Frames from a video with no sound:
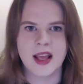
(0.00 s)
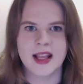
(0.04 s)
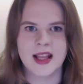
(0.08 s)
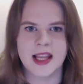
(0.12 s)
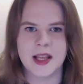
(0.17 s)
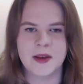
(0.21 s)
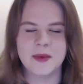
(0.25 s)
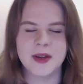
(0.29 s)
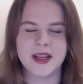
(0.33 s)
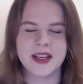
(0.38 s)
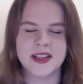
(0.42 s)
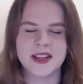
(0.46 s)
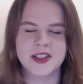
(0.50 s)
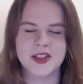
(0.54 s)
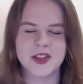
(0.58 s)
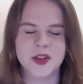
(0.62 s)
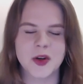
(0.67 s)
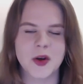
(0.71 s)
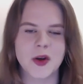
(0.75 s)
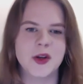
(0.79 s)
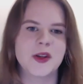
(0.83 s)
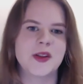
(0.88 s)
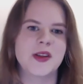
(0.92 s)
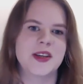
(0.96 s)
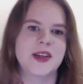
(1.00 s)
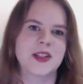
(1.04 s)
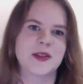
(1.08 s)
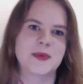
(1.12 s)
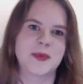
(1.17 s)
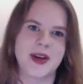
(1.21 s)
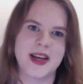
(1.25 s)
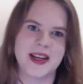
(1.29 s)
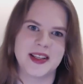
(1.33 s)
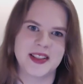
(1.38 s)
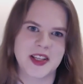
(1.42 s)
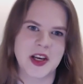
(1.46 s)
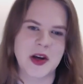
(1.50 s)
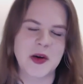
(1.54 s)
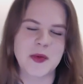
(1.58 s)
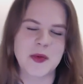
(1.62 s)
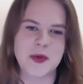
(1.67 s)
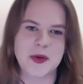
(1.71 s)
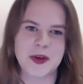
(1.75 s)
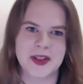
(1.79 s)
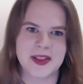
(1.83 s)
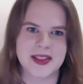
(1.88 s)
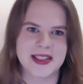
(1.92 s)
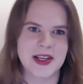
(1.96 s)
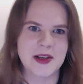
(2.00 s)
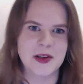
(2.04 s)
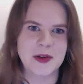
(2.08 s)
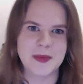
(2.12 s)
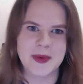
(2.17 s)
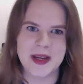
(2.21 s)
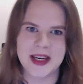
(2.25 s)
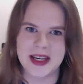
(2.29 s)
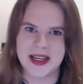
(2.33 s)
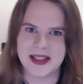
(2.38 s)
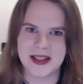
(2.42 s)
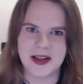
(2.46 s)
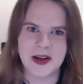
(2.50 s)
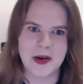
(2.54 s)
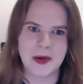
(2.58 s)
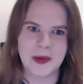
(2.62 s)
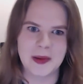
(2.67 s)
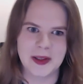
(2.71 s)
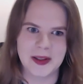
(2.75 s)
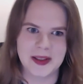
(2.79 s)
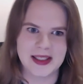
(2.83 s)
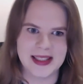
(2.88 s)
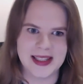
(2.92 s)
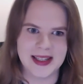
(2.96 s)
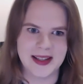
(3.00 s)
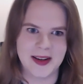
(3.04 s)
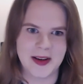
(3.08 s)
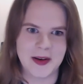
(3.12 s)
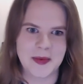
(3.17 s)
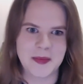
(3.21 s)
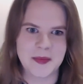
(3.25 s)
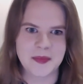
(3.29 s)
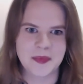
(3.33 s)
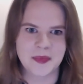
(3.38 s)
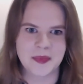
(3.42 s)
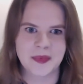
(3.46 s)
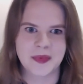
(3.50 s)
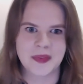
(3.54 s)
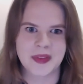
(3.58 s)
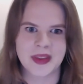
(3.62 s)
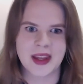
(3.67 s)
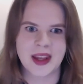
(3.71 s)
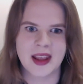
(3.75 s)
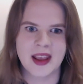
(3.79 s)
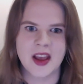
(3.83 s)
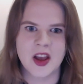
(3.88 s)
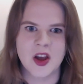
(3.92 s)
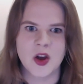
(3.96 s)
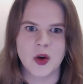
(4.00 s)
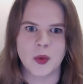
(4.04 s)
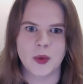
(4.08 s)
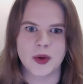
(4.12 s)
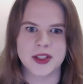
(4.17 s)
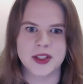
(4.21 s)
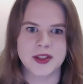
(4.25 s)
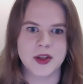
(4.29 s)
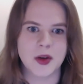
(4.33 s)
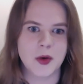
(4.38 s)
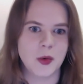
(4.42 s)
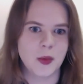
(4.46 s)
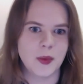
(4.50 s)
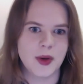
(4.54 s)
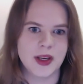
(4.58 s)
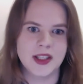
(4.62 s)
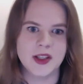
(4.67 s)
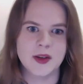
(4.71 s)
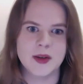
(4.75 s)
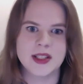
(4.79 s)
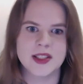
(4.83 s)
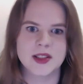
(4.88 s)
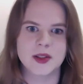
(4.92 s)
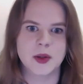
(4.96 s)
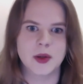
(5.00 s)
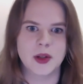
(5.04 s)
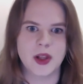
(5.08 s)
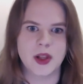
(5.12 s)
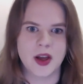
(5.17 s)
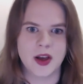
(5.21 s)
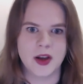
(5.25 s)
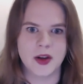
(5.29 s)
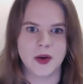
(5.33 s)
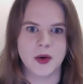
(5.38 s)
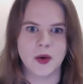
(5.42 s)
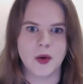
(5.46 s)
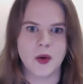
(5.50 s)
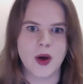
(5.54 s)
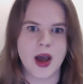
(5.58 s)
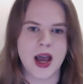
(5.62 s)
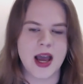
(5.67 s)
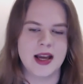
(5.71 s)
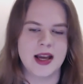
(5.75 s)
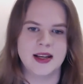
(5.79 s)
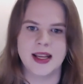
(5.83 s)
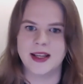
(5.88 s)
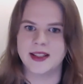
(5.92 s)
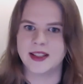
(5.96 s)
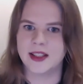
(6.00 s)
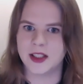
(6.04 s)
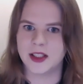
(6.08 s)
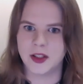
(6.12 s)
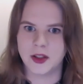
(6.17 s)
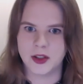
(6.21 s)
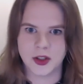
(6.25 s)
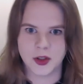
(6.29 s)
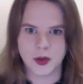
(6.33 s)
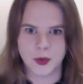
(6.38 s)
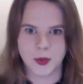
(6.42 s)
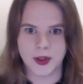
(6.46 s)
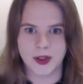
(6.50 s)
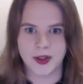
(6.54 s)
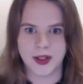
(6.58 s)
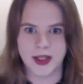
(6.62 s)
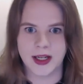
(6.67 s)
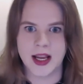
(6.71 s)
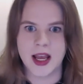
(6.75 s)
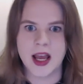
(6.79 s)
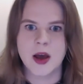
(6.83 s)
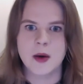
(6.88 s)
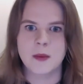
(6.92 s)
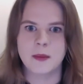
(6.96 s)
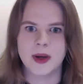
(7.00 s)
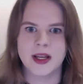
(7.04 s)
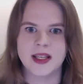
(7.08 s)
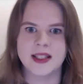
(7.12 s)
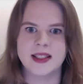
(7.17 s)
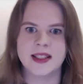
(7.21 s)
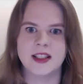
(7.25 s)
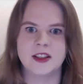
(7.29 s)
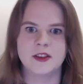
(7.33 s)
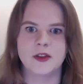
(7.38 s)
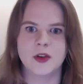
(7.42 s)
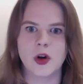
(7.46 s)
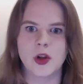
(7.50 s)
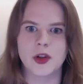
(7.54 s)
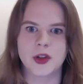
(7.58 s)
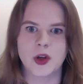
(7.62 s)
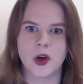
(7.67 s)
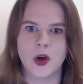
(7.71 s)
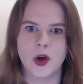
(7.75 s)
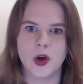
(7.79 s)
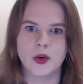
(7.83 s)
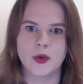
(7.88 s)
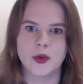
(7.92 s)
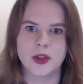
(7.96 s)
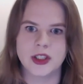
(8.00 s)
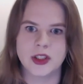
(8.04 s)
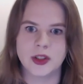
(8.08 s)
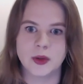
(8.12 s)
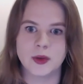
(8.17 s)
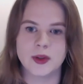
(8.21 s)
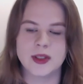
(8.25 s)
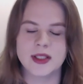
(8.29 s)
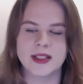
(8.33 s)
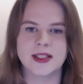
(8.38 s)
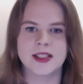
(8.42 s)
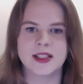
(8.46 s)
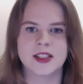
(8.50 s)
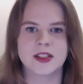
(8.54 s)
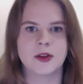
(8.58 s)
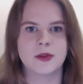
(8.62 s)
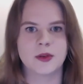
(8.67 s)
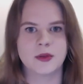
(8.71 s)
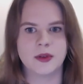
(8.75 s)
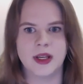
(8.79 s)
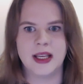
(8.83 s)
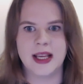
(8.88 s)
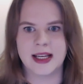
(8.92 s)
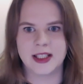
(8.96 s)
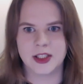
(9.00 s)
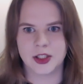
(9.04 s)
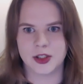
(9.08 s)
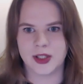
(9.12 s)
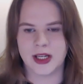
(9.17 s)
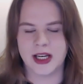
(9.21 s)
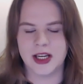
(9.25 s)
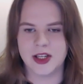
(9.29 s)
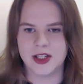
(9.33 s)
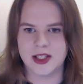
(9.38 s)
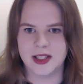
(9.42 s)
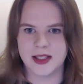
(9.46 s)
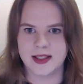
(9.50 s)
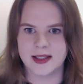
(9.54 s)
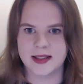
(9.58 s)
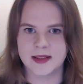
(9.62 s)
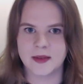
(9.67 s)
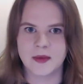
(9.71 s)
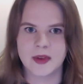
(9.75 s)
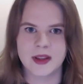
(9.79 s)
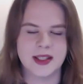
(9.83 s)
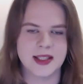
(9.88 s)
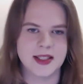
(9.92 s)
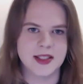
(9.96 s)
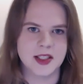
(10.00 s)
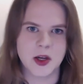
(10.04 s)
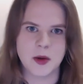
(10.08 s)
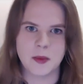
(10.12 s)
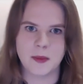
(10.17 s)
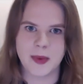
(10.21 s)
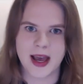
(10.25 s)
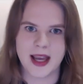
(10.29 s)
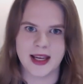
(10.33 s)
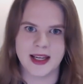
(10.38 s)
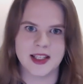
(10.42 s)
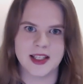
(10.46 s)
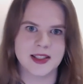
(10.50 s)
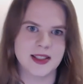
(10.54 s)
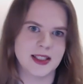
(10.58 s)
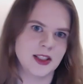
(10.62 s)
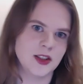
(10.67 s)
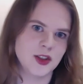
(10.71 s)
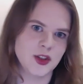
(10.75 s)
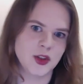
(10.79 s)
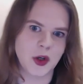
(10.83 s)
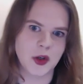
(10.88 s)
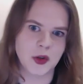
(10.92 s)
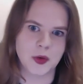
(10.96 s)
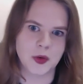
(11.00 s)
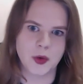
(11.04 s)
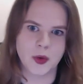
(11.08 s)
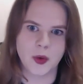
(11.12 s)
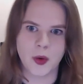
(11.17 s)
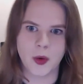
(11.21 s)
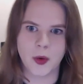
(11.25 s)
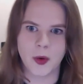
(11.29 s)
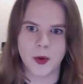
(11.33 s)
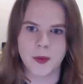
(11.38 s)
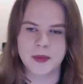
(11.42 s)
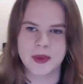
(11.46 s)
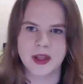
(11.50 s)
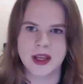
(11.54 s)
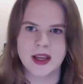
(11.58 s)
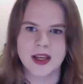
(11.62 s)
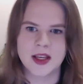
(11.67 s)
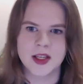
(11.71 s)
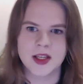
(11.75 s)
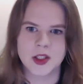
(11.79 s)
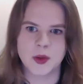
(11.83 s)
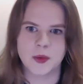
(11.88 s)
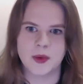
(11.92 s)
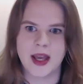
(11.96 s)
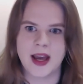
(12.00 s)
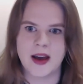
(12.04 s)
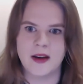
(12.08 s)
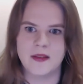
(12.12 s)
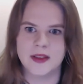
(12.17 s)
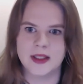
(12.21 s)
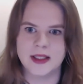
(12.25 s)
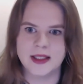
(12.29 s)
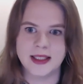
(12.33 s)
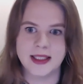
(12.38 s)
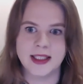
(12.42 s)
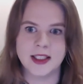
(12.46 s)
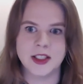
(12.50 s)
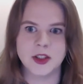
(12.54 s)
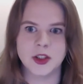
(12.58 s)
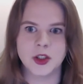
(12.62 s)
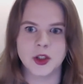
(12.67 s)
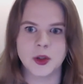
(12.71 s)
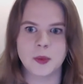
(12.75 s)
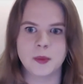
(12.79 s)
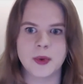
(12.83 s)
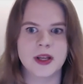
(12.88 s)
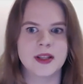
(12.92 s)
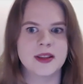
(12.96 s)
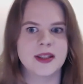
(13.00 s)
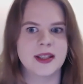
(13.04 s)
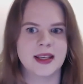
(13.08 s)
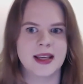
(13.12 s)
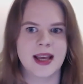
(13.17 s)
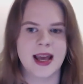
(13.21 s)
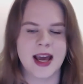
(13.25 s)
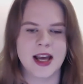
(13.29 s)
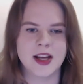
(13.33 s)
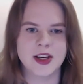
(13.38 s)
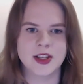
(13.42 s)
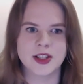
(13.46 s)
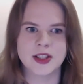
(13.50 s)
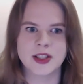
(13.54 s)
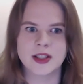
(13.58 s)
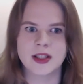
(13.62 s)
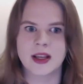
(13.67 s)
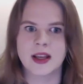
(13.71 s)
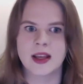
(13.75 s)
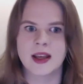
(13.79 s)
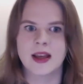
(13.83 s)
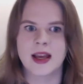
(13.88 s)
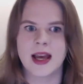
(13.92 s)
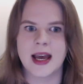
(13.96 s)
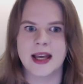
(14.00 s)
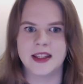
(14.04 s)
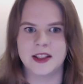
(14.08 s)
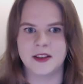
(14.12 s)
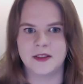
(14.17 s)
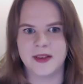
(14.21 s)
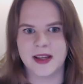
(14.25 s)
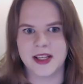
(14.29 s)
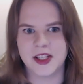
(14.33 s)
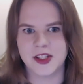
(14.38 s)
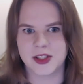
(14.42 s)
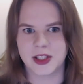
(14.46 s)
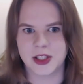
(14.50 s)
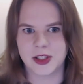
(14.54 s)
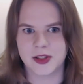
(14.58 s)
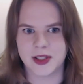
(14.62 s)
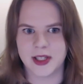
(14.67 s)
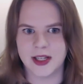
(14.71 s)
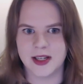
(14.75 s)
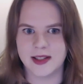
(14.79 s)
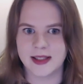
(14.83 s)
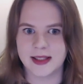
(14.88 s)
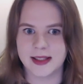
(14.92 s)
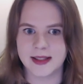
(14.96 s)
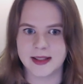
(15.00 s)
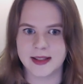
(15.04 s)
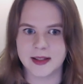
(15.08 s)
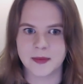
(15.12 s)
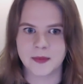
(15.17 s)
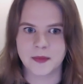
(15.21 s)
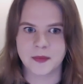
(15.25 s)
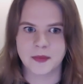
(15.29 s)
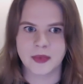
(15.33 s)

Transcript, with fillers: Let me show you this by example, because that will make it a whole lot clearer. Well, so when you install urql and execute a query, by default, urql uses three exchanges. These come packaged into urql core. So we have the dedupe, the cache, and the fetch exchanges.